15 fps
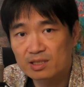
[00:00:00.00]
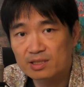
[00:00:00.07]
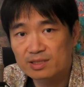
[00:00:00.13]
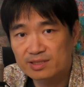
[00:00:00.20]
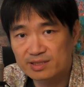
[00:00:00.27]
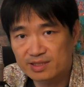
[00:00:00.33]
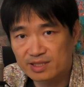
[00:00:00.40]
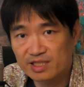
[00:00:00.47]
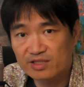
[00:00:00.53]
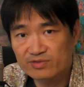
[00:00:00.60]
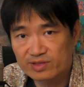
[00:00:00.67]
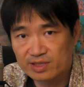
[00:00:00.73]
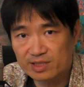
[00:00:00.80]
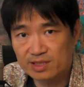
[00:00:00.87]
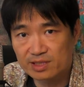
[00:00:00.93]
safe
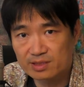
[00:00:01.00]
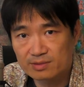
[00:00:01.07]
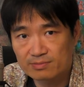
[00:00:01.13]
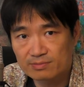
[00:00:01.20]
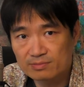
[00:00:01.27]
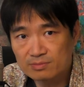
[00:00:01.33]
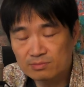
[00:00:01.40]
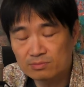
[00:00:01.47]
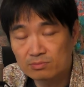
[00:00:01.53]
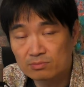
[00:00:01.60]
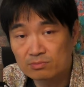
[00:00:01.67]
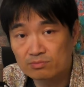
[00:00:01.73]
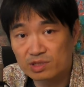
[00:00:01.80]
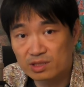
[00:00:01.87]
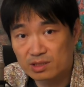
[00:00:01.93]
seats
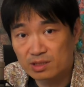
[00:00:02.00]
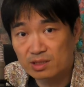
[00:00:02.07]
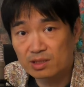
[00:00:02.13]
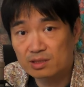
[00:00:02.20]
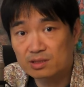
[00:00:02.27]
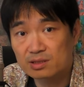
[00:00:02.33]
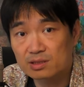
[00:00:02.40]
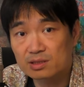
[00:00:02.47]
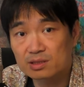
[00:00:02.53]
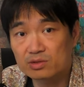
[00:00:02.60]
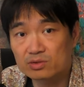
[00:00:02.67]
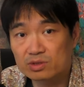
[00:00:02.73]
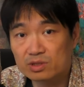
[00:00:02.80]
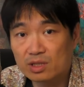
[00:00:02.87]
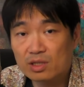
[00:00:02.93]
because
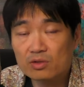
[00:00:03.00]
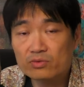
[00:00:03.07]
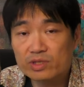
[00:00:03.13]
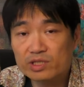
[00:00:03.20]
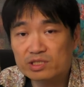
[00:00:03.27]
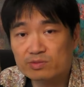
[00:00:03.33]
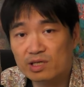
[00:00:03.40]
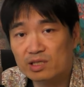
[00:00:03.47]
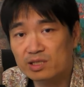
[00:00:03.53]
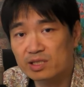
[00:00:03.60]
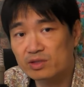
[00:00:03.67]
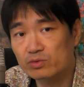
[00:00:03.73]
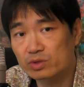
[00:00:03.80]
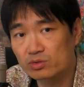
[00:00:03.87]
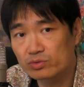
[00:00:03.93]
you know which
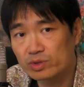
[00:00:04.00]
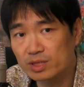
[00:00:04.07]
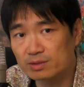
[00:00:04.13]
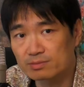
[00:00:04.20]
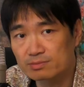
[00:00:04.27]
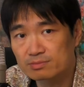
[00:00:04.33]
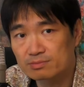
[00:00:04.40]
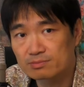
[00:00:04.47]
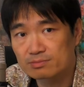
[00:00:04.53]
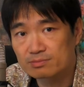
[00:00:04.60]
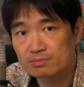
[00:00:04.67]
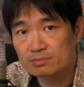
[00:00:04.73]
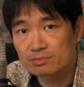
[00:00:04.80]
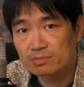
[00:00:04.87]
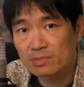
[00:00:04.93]
party will win.
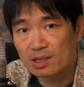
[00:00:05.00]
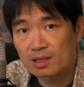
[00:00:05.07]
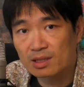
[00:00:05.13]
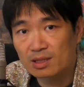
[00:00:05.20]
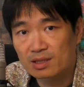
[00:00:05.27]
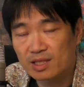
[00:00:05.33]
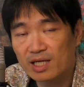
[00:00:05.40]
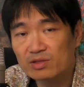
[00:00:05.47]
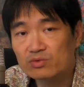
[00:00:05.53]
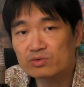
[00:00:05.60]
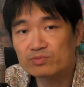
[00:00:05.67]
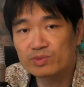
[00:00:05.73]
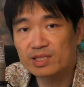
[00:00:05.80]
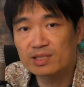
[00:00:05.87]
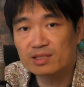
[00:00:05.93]
That
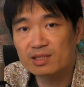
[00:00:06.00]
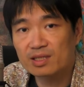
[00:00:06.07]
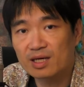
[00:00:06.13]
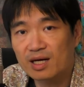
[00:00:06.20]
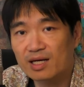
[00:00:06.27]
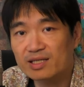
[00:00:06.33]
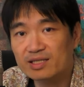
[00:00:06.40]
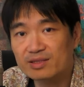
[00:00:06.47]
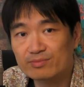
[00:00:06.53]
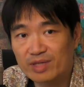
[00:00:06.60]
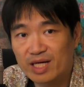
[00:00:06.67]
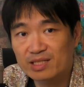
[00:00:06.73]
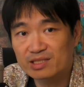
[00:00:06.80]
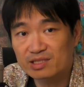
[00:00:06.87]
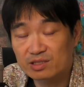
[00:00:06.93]
would be
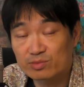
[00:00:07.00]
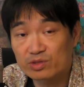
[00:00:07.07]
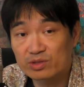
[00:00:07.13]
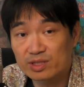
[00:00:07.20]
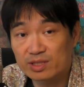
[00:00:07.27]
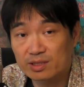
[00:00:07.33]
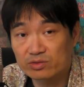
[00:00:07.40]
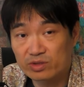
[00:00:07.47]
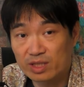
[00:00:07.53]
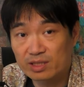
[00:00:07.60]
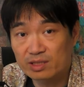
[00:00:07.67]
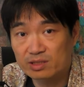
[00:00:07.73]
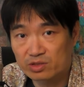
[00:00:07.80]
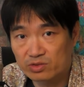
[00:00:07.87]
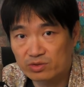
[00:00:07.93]
unimaginable in a
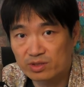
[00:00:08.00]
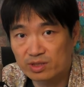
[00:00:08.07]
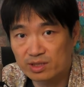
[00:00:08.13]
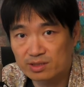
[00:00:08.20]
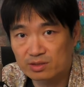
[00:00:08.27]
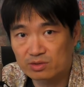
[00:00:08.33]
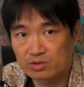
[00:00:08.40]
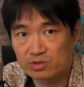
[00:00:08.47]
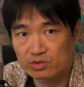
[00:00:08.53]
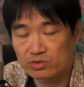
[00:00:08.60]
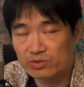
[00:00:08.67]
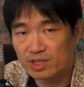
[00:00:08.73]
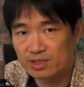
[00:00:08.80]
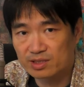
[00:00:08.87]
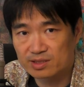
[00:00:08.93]
ranked choice or
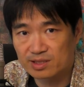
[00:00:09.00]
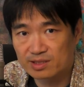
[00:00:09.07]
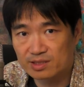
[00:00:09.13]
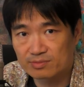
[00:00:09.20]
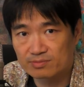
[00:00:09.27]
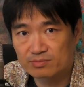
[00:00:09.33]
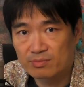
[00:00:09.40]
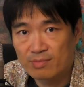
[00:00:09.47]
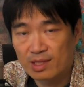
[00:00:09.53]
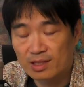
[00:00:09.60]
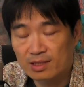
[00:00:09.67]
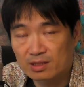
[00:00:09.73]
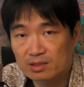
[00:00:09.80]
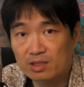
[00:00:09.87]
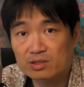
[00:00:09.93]
two-round system.
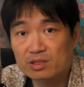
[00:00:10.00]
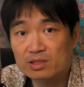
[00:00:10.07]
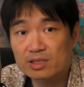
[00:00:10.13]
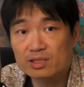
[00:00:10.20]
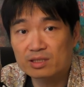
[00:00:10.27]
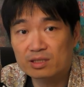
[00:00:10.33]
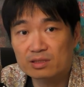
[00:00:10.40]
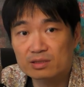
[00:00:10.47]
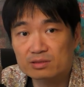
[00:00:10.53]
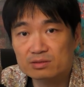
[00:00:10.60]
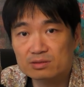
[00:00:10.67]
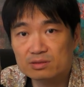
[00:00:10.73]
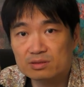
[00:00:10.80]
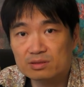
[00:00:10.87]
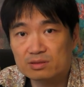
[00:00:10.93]
Not only there are
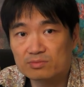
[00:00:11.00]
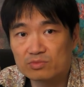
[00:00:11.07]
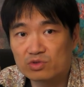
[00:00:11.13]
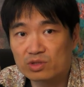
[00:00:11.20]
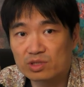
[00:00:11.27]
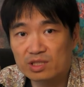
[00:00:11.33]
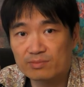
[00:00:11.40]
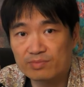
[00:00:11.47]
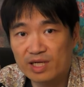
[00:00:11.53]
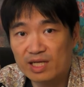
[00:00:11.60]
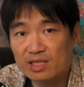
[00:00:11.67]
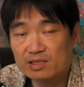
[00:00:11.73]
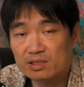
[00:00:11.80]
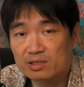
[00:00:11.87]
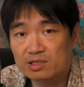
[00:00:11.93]
more
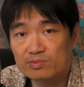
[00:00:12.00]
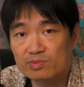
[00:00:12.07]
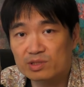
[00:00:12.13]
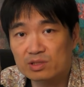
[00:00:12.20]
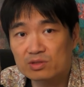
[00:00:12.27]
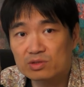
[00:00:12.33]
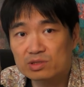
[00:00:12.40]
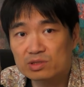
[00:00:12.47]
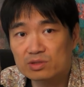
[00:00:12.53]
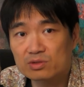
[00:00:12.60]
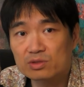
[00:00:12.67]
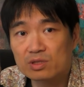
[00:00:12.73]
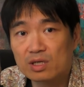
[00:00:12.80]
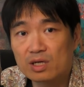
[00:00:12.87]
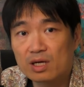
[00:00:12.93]
competitors, but
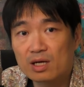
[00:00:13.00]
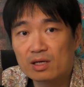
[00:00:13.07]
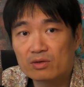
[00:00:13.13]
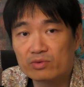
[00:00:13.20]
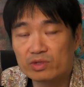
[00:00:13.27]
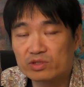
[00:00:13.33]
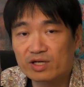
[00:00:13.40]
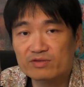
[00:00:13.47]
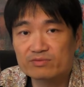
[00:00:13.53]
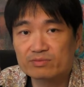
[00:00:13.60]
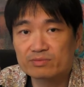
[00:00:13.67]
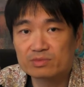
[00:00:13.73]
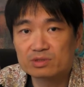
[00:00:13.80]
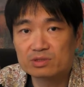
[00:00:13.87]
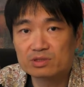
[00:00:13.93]
also when you have
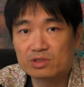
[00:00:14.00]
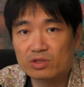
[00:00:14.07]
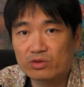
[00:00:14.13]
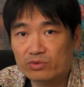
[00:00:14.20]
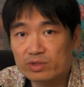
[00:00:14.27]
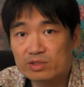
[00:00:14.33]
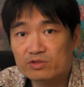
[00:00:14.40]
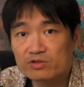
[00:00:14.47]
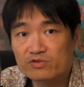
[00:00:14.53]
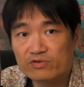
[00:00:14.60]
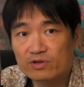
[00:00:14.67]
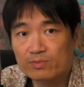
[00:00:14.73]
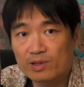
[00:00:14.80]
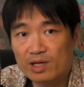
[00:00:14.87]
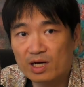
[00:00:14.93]
3 or
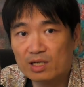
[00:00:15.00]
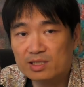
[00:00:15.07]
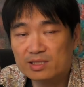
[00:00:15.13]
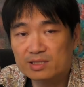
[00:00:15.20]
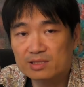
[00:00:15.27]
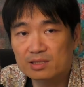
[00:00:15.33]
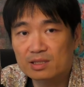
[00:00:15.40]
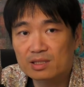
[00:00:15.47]
4 parties,